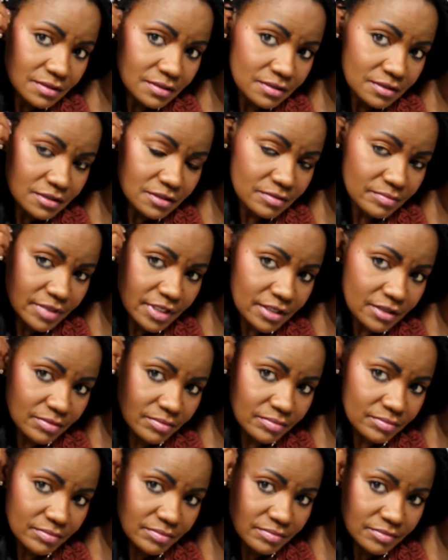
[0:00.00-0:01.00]
to make
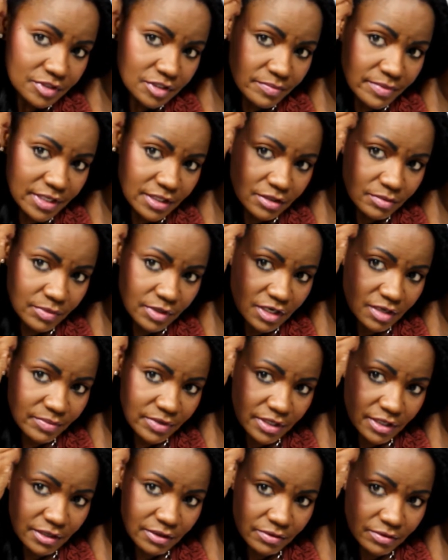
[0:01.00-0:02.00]
them come
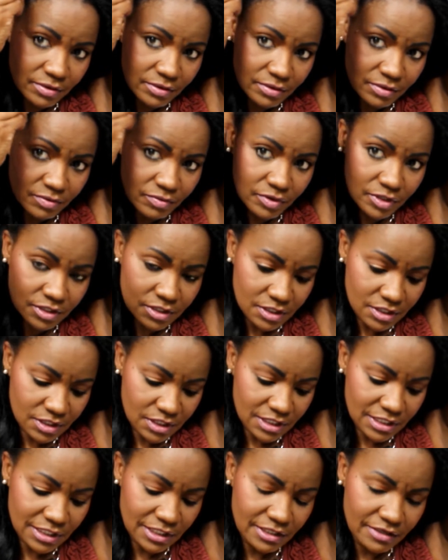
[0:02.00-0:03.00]
together, was to
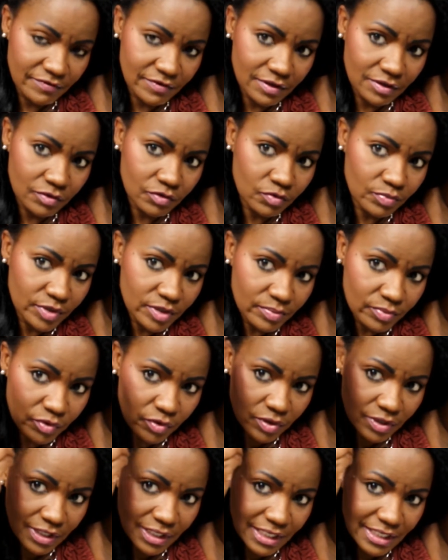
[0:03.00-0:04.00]
just leave a little bit
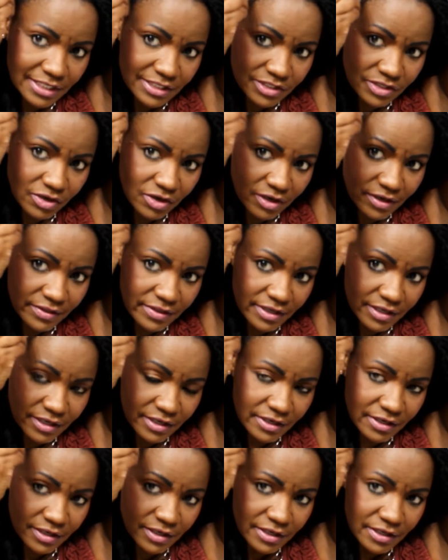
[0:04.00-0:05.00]
more lace on
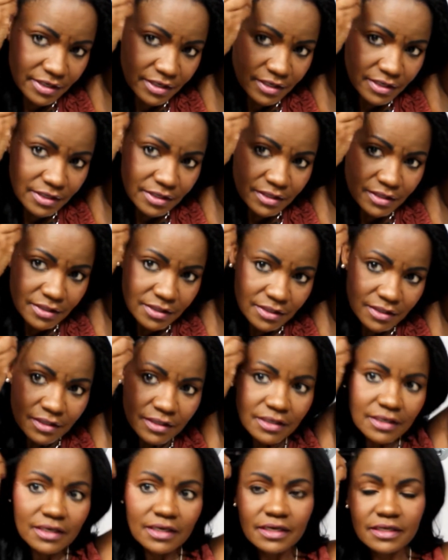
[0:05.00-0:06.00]
there
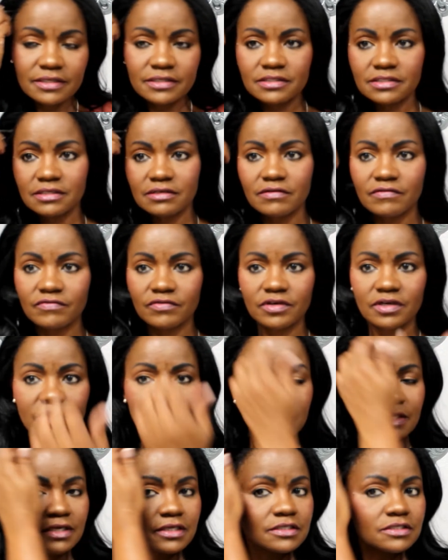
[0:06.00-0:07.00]
instead of
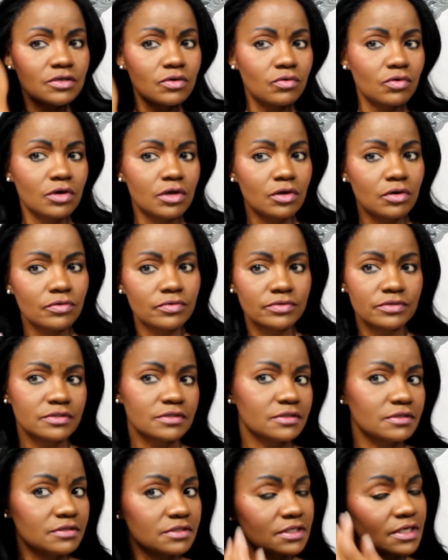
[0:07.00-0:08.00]
cutting it so close. And
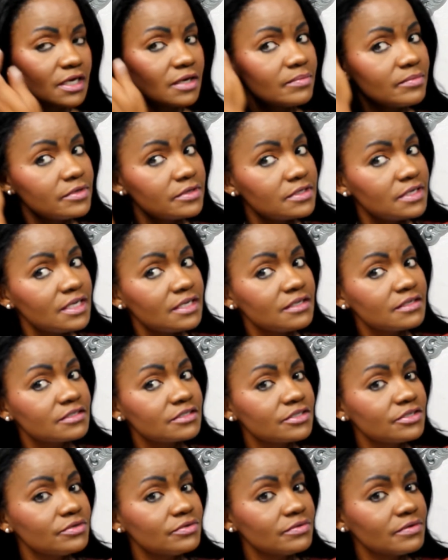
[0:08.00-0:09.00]
you see how that looks
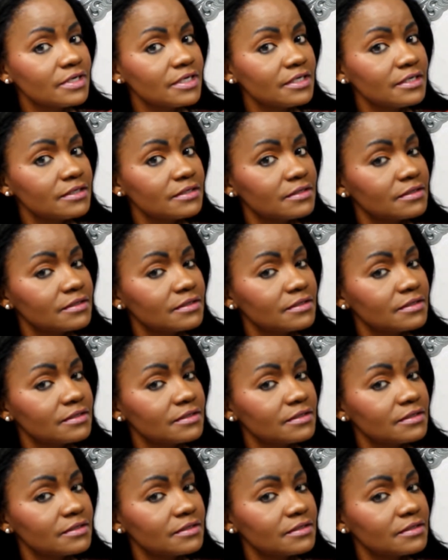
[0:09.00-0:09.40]
cute, right?